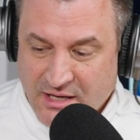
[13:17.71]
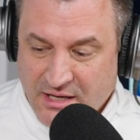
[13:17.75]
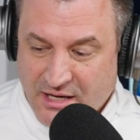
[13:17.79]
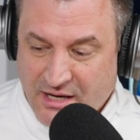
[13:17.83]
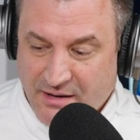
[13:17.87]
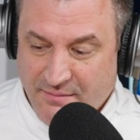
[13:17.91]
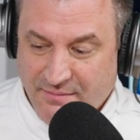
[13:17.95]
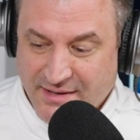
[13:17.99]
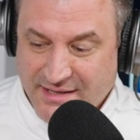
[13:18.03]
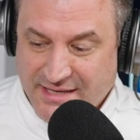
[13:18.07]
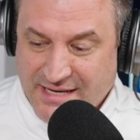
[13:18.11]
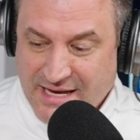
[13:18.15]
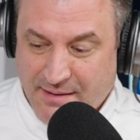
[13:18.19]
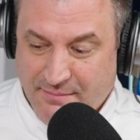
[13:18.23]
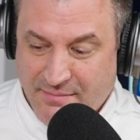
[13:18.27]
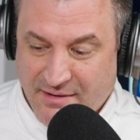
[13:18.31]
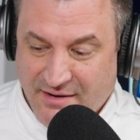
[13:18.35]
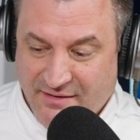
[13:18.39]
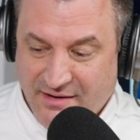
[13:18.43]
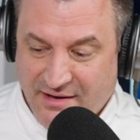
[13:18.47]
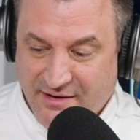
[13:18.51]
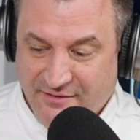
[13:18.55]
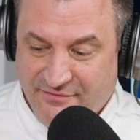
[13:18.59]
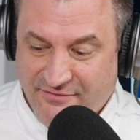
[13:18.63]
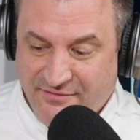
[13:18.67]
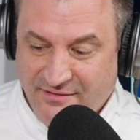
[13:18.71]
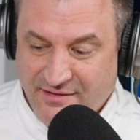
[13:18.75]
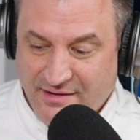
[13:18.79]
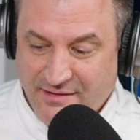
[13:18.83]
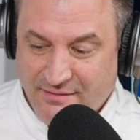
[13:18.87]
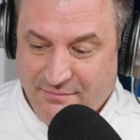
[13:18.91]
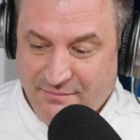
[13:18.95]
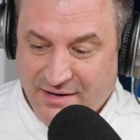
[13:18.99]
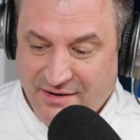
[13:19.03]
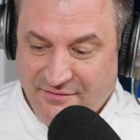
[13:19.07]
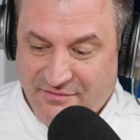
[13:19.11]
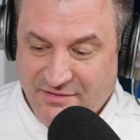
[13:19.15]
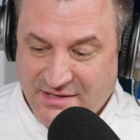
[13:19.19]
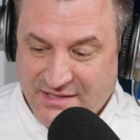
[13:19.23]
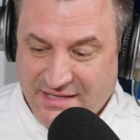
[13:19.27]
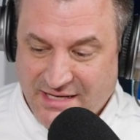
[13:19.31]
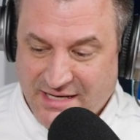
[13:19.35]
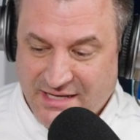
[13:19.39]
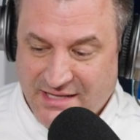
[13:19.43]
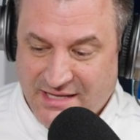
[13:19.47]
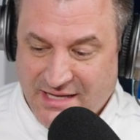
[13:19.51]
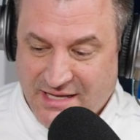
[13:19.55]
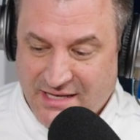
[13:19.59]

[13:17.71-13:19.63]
But if indeed